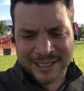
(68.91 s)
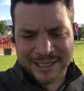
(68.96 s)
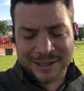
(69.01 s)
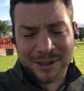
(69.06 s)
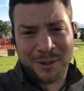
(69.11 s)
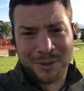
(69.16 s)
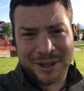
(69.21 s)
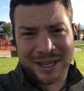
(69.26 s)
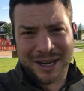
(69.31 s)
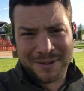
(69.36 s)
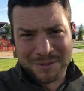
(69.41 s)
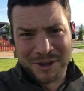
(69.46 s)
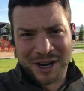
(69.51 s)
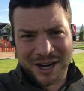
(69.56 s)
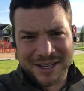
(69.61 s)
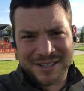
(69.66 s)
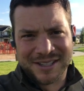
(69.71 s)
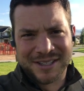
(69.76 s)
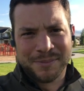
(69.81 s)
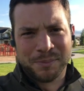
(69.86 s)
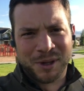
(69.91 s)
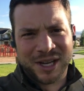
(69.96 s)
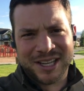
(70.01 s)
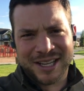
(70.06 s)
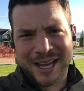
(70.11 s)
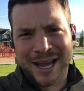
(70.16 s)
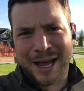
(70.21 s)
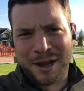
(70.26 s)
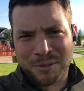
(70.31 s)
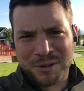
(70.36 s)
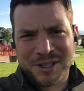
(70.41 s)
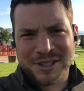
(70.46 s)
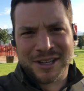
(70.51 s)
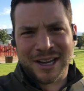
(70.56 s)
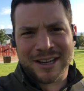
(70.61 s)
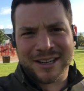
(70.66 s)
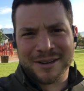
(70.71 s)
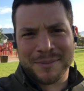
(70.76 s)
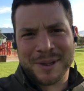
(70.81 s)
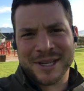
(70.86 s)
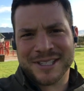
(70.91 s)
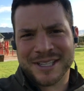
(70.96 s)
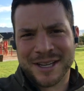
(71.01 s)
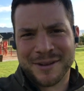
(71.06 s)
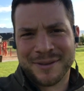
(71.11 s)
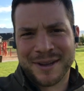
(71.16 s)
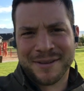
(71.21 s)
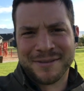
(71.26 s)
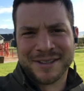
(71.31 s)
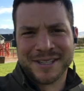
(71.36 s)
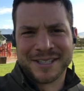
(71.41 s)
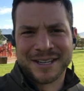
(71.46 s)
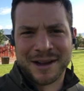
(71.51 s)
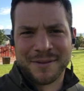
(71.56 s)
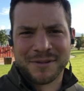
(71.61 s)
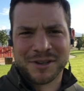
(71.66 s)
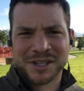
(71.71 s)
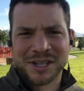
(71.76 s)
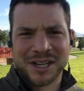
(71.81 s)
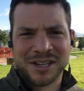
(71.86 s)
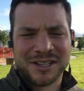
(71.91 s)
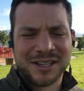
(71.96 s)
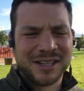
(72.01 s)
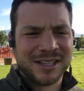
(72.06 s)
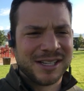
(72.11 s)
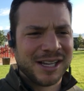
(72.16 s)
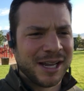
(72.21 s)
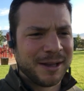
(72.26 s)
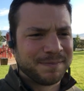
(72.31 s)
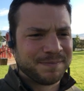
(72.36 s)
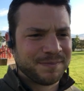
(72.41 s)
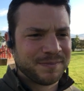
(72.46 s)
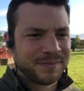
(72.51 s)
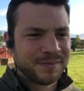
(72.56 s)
don't think I'm crazy, but yeah, I was talking to myself having this conversation, is that